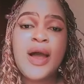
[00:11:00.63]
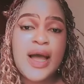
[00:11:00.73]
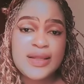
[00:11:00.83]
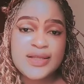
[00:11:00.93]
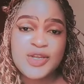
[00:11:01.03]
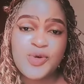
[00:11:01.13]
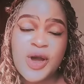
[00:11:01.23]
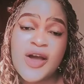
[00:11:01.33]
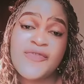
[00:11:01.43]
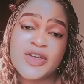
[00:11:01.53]
and then you
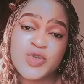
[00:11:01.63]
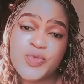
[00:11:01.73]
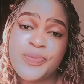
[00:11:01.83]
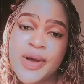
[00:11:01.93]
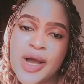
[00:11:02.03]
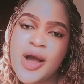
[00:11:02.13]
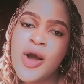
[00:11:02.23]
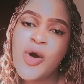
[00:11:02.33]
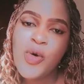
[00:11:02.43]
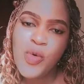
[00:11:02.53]
have a super
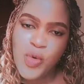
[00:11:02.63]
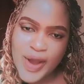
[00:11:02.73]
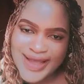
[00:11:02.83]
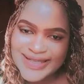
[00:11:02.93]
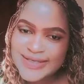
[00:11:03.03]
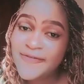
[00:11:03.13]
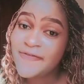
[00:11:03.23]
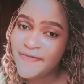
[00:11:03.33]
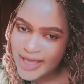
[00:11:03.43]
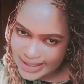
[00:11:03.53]
white
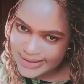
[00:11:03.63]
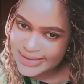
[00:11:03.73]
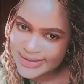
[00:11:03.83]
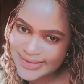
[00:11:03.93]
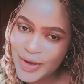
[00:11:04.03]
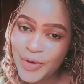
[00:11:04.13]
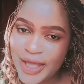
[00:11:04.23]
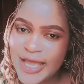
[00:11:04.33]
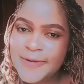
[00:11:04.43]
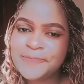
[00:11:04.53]
face.
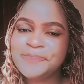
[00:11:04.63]
Okay,